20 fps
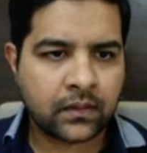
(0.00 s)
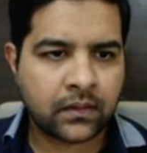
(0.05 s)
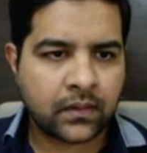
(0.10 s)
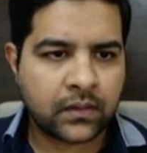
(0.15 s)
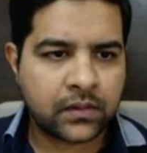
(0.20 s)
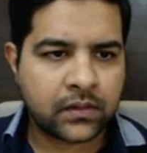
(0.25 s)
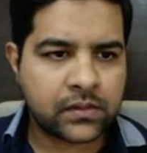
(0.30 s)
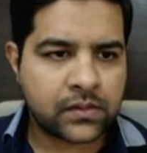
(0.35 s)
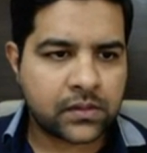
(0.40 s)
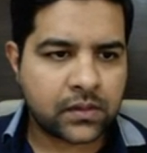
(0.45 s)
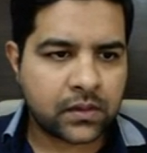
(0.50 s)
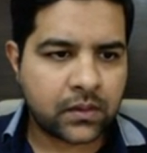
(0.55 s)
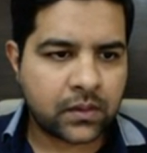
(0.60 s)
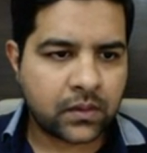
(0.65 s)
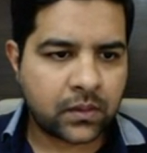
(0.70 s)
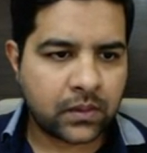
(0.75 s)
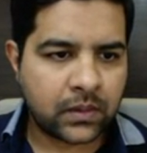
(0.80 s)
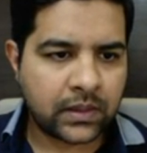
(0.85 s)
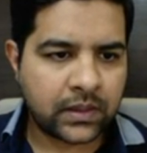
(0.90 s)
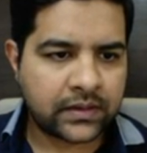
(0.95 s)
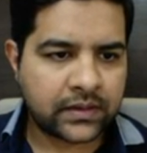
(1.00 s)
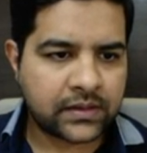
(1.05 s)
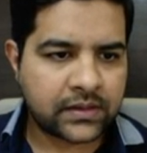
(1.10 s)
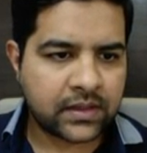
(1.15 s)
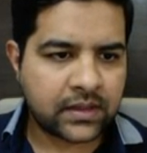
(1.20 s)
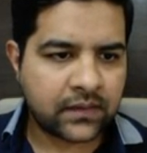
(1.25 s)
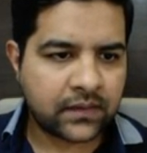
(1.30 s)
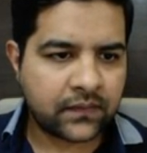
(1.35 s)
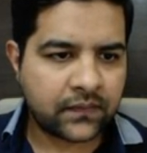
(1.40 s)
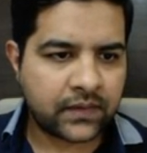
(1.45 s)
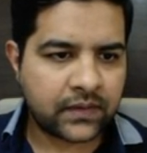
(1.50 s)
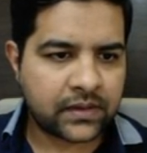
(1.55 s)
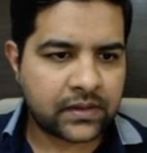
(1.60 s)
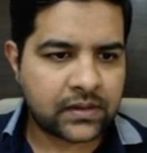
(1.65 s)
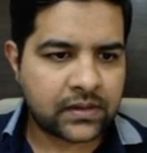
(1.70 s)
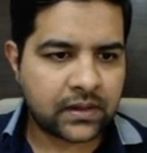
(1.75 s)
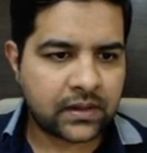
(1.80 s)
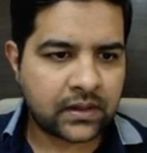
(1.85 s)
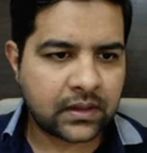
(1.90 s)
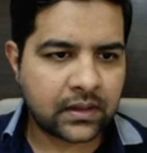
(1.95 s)
So let's give
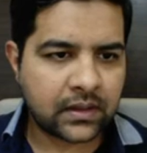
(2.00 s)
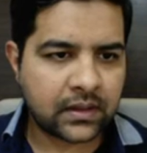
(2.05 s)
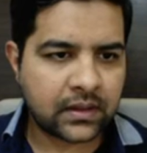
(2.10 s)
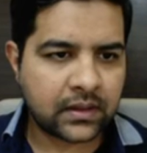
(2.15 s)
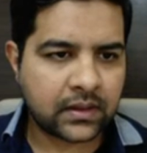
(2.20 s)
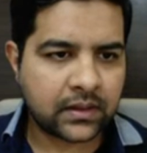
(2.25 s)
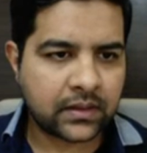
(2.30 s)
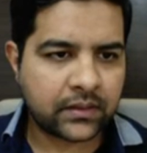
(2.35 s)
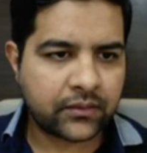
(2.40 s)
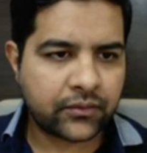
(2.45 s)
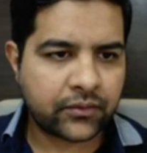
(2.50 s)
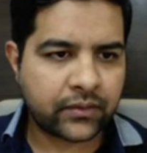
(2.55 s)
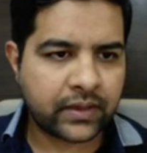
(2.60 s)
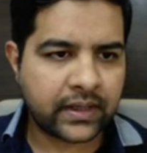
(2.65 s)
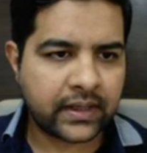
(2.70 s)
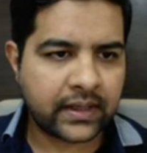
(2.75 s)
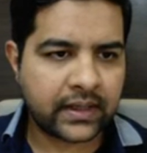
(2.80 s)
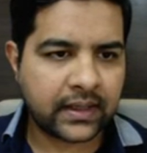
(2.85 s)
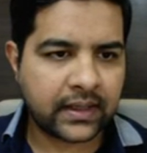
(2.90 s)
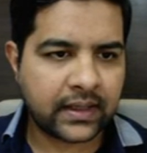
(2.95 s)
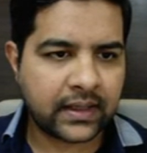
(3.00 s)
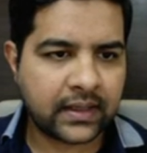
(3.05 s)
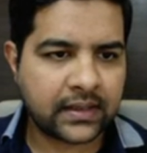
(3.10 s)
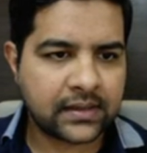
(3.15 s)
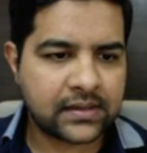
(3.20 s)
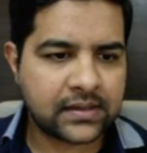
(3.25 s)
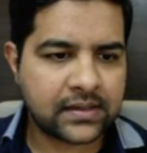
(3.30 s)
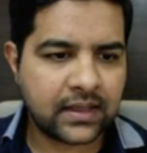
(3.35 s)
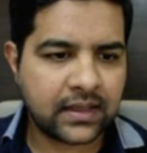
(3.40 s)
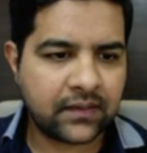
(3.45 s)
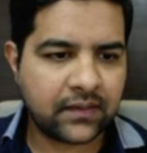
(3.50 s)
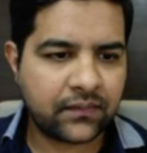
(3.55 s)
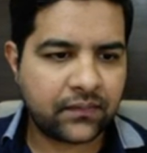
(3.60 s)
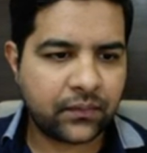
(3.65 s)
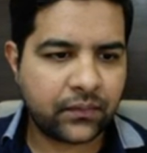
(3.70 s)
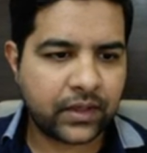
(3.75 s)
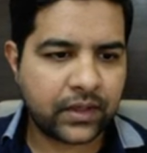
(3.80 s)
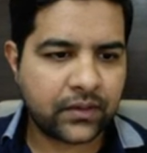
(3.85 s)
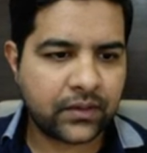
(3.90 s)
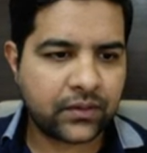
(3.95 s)
this a try again and see if
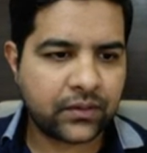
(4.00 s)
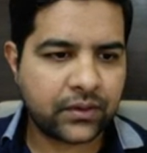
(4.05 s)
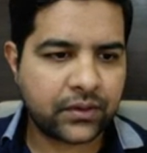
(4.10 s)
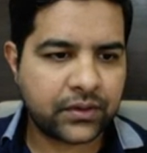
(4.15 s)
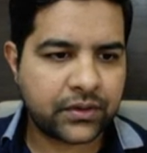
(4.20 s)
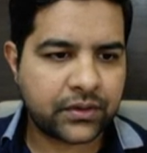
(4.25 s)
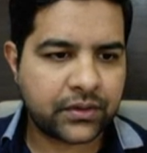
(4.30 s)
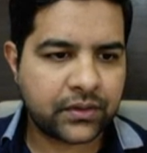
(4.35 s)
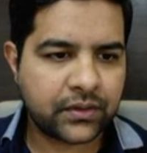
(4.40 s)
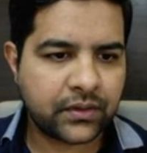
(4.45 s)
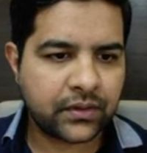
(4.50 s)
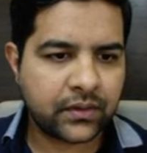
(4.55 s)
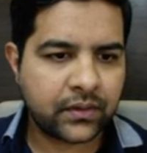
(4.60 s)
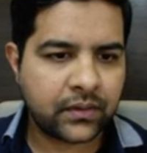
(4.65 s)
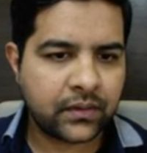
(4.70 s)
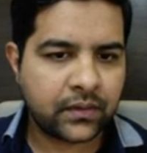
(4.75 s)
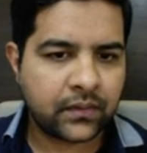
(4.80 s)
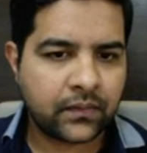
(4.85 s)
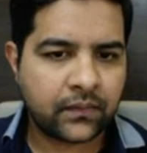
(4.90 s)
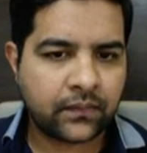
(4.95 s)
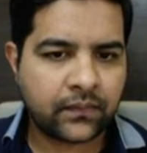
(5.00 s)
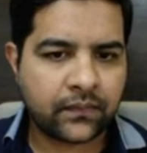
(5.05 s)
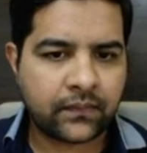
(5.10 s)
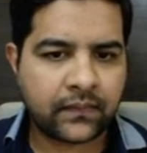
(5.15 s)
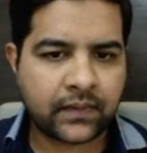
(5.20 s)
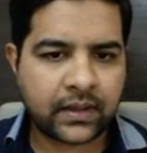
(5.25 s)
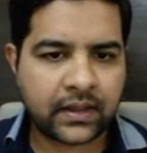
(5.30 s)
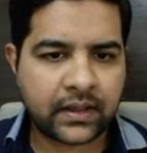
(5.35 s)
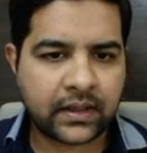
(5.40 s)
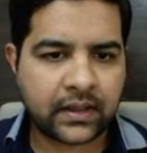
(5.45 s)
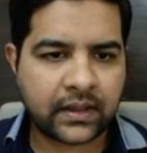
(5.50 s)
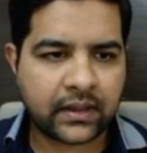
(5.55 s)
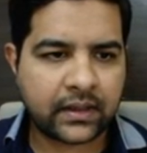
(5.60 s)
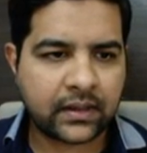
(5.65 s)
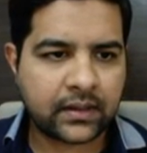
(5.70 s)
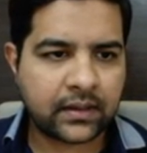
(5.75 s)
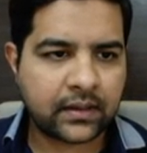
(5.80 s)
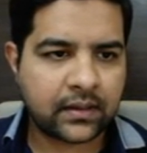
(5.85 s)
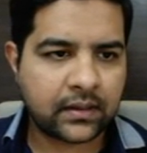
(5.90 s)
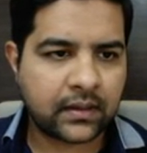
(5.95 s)
we could
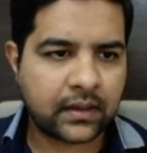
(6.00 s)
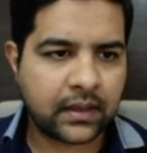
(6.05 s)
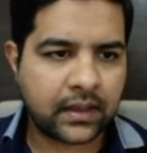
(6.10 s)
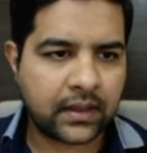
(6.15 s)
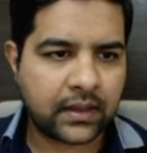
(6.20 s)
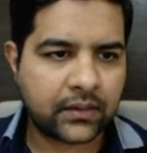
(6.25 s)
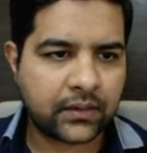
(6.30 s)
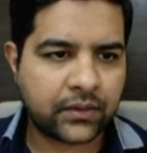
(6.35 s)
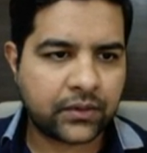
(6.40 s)
find any good